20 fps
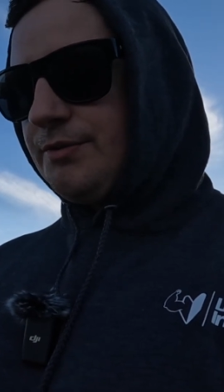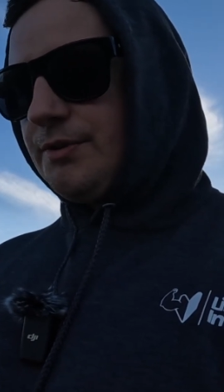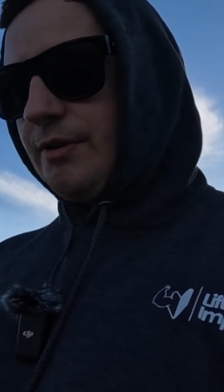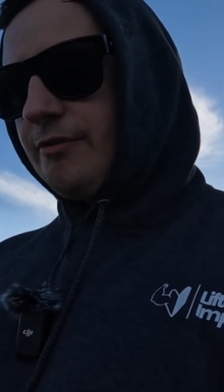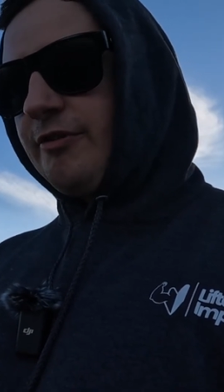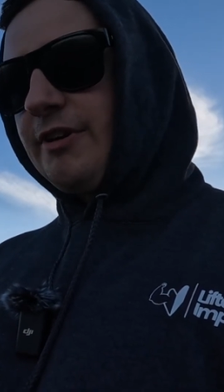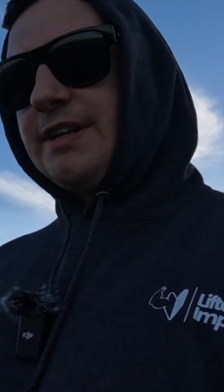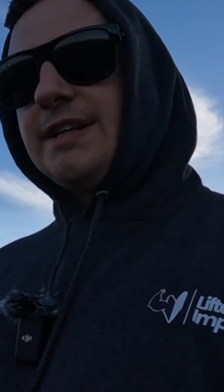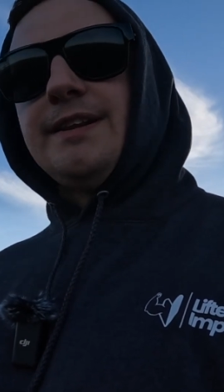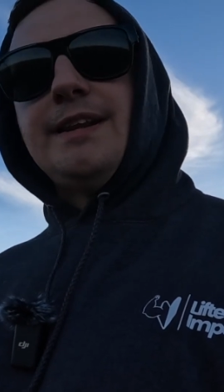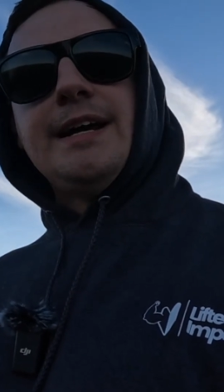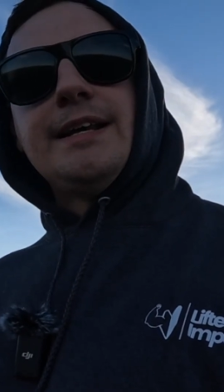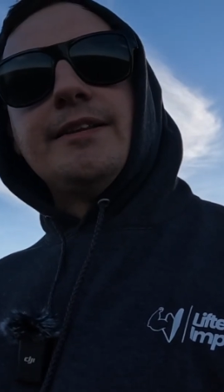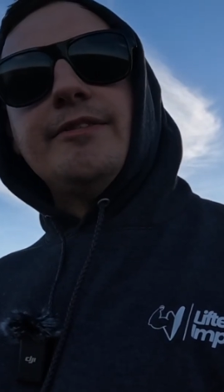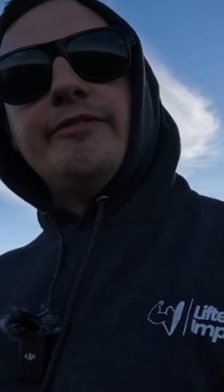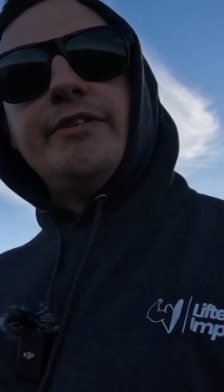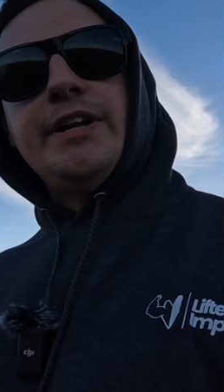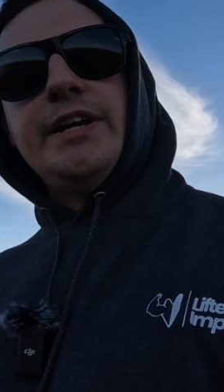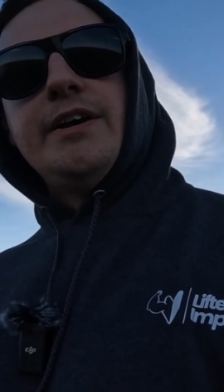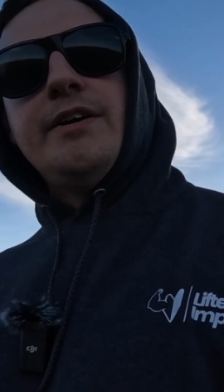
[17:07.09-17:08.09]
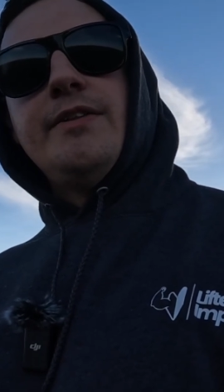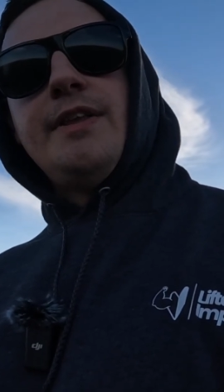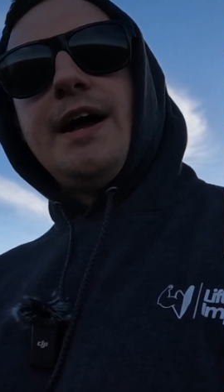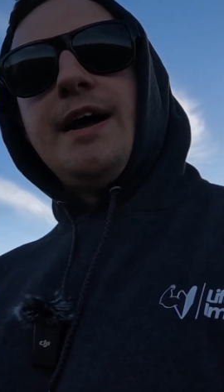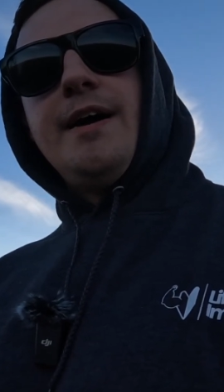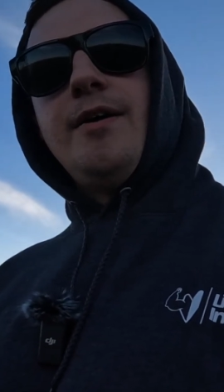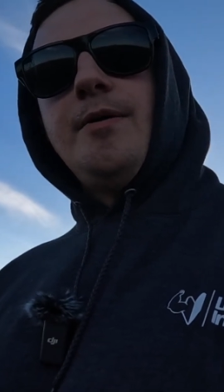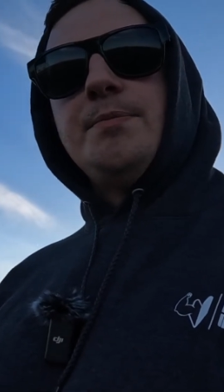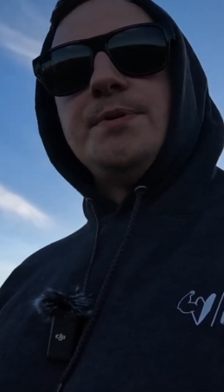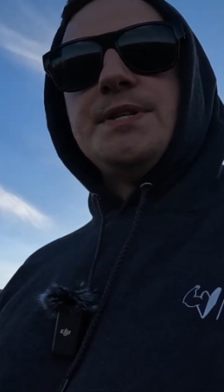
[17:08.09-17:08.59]
Don't forget to like the video. That
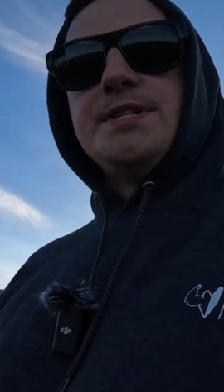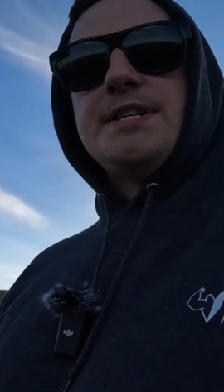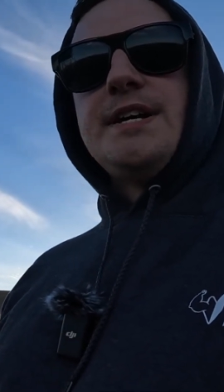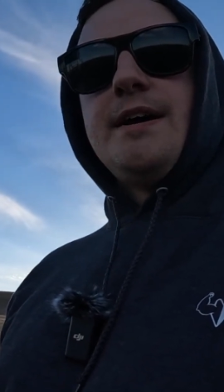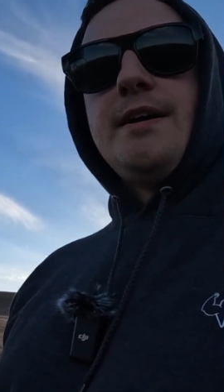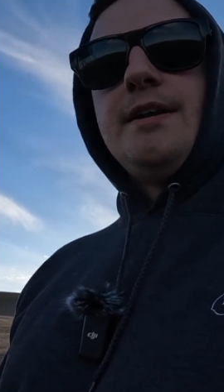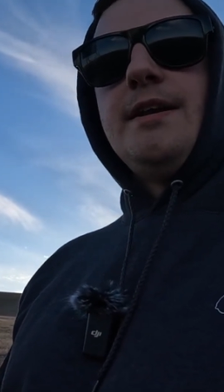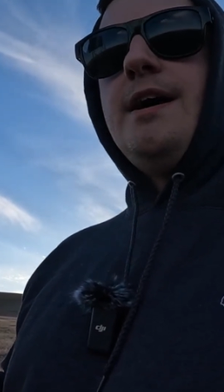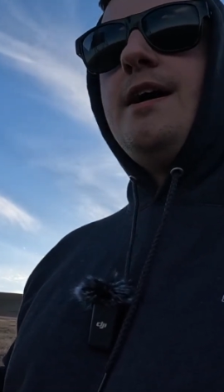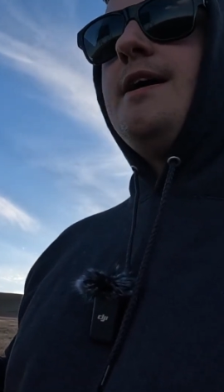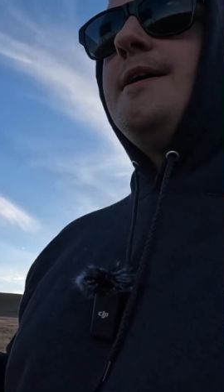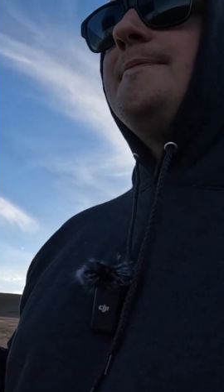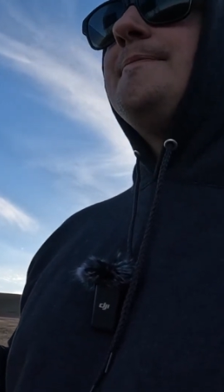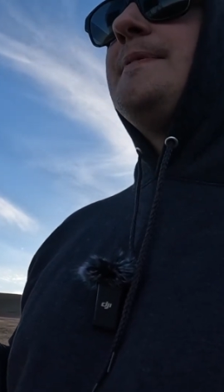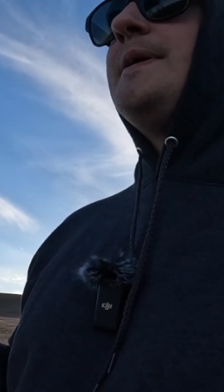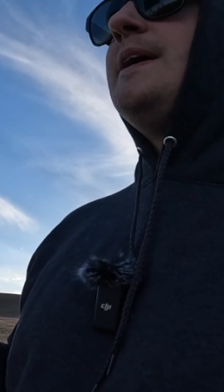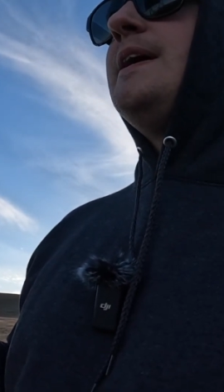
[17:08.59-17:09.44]
helps us out a lot.